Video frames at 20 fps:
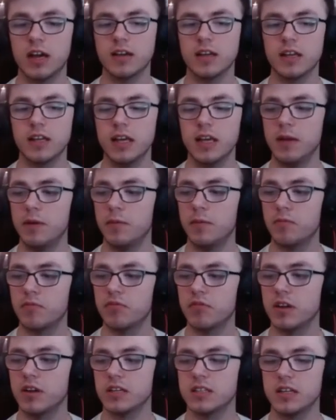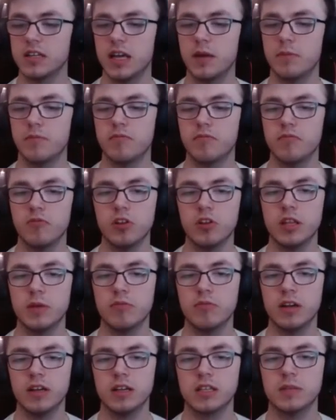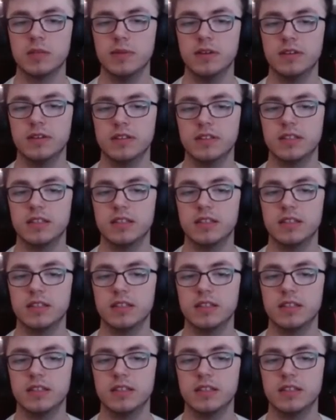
it really brings the build